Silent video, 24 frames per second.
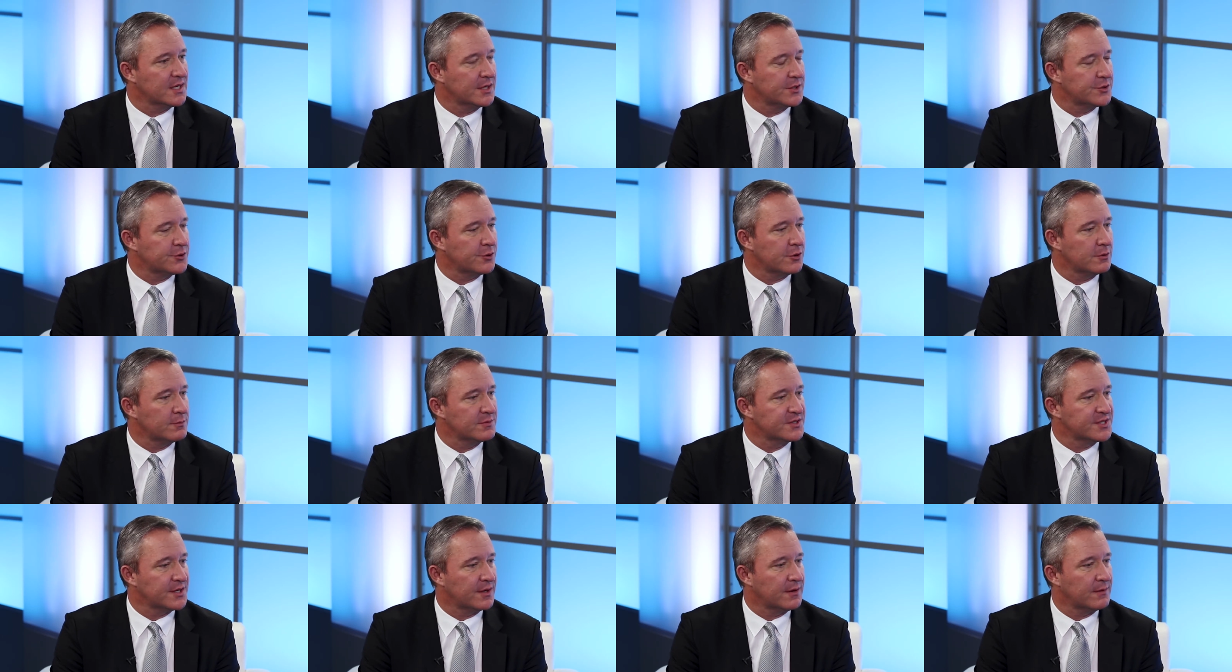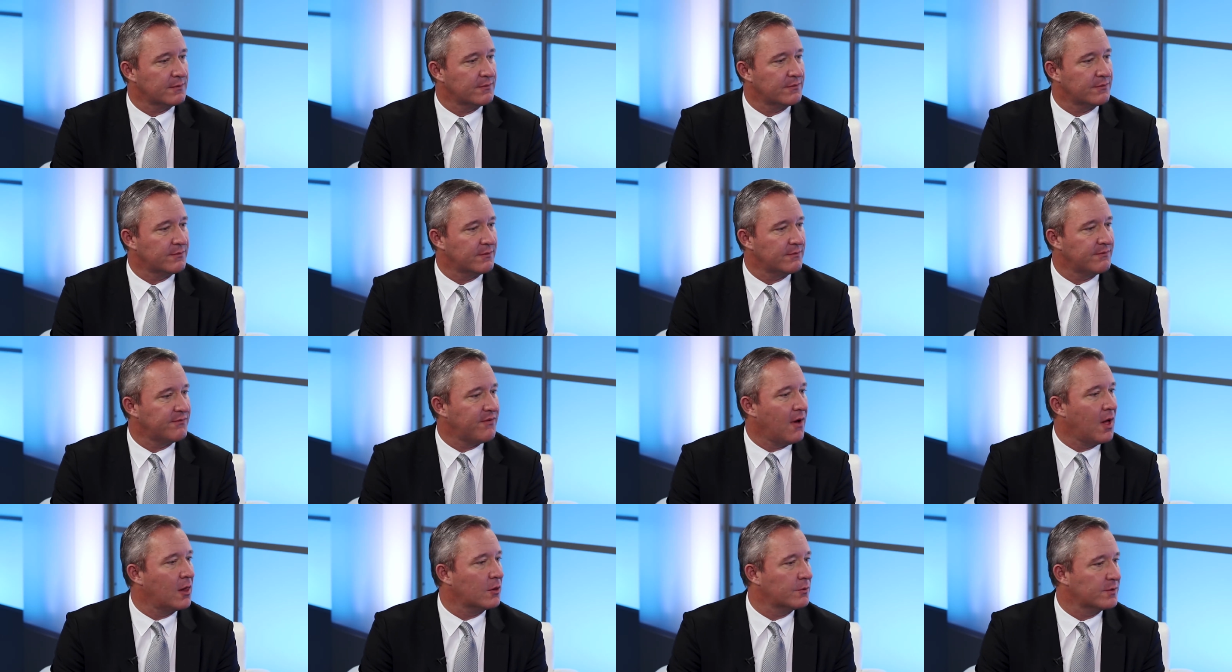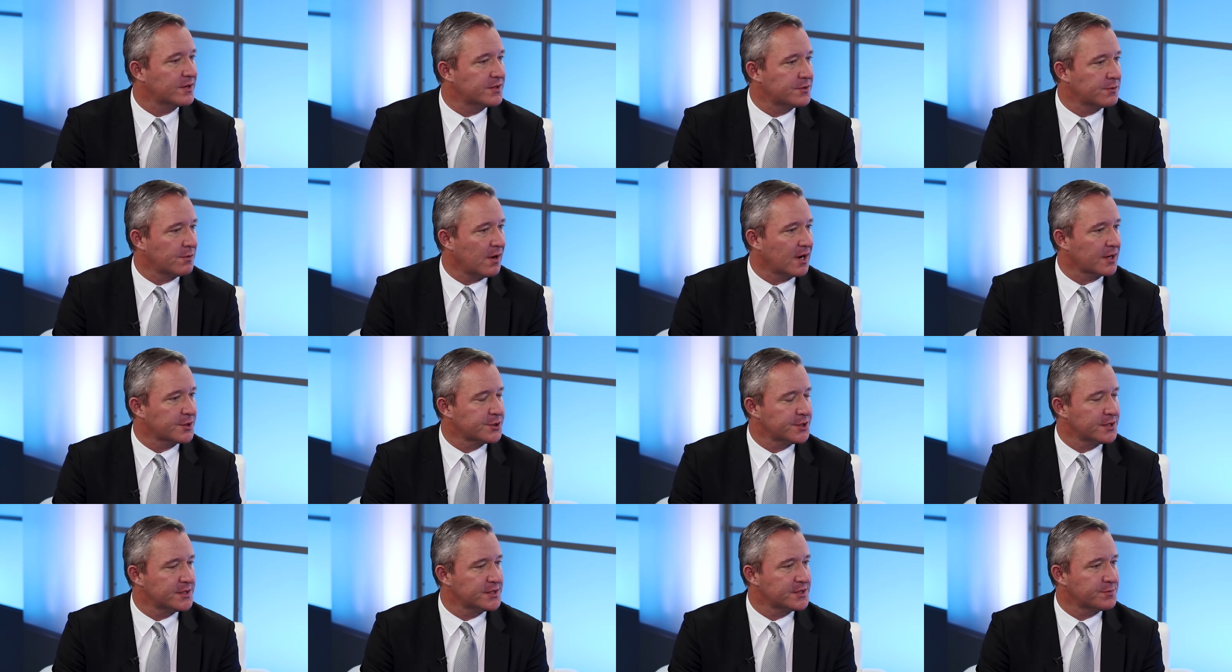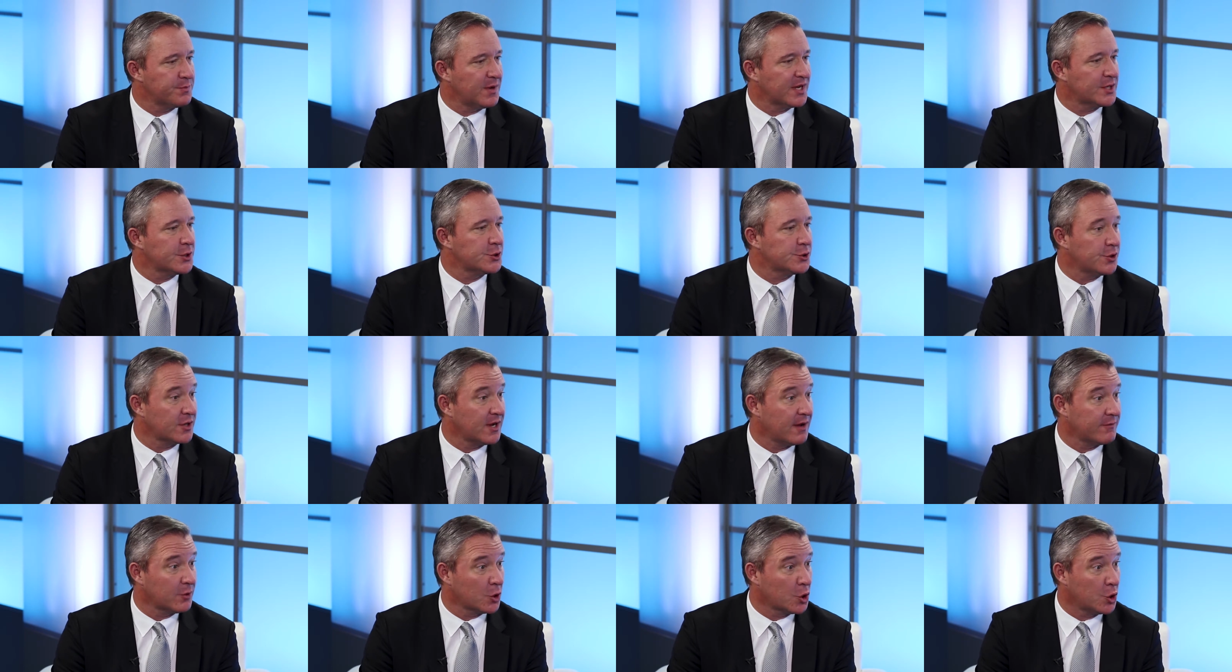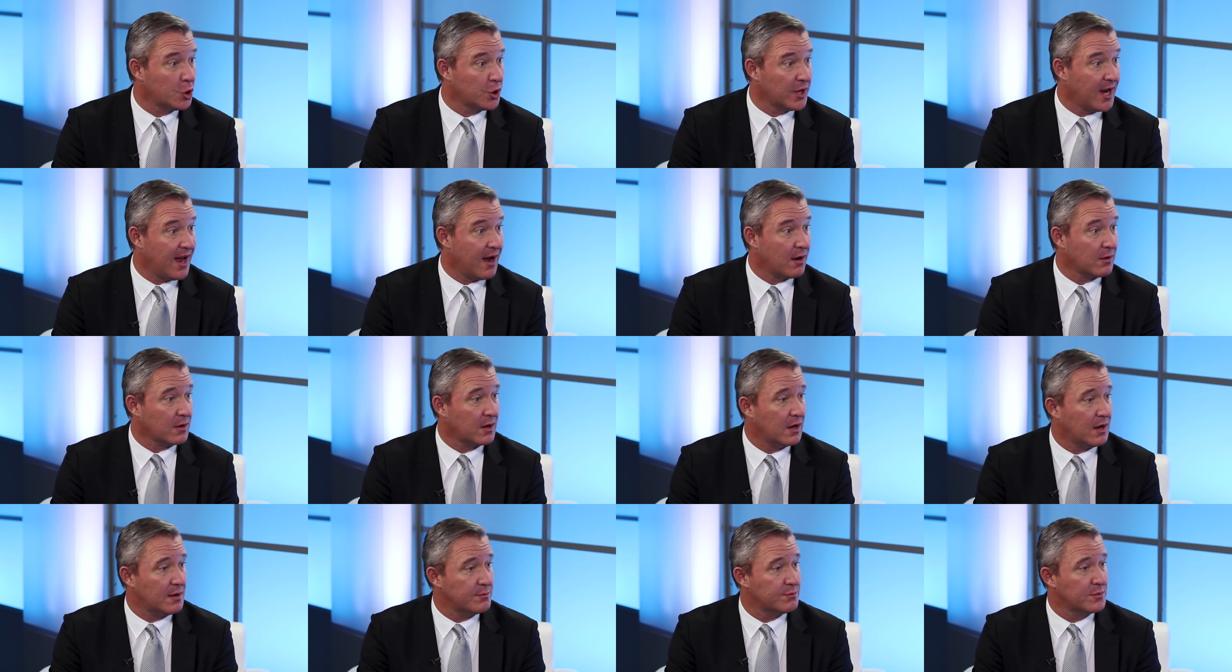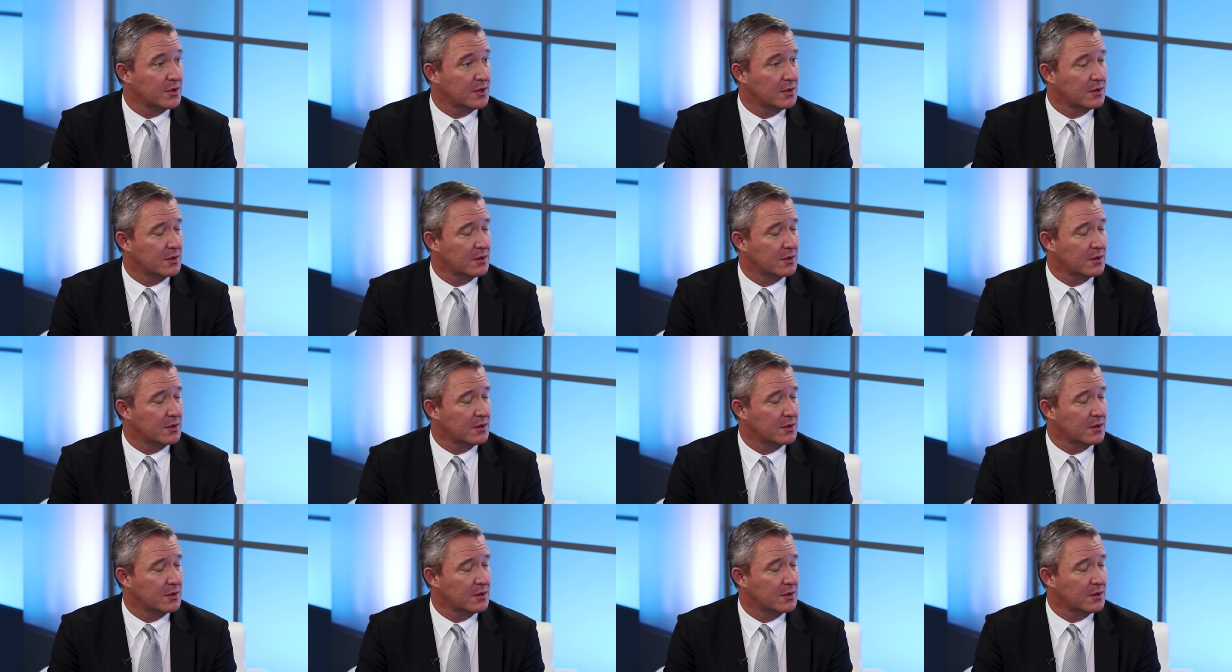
in terms of following directions, making sure you have a good outcome?